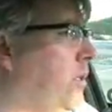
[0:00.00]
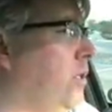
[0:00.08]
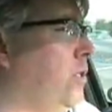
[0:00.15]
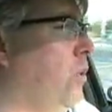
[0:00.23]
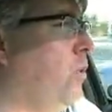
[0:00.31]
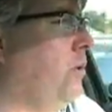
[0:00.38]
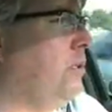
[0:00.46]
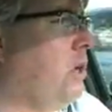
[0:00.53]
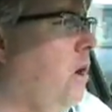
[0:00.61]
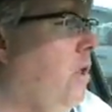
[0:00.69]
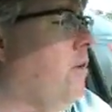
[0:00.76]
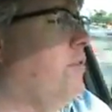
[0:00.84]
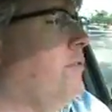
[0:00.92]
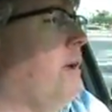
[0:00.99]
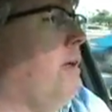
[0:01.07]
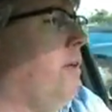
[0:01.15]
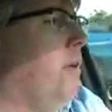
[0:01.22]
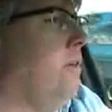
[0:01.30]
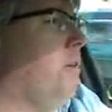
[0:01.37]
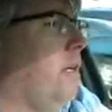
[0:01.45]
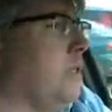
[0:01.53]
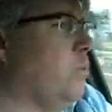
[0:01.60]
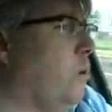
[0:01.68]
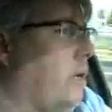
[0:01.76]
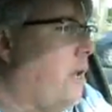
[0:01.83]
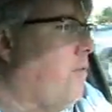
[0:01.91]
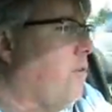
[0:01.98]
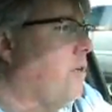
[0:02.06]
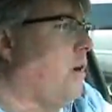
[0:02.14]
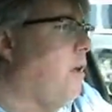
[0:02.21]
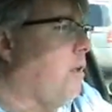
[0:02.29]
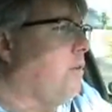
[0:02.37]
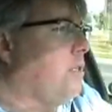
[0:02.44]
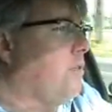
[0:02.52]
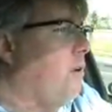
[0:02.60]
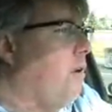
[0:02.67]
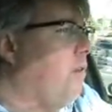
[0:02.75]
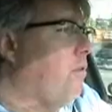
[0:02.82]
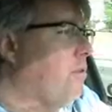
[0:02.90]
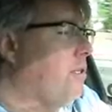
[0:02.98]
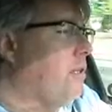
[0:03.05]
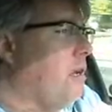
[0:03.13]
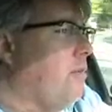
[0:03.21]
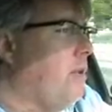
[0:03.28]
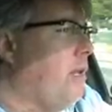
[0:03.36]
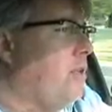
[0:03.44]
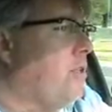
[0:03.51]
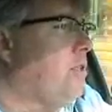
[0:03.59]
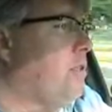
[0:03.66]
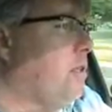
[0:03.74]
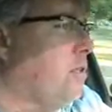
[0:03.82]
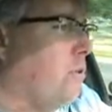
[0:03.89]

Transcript: But the total dollar value is $100. Of all those denominations, the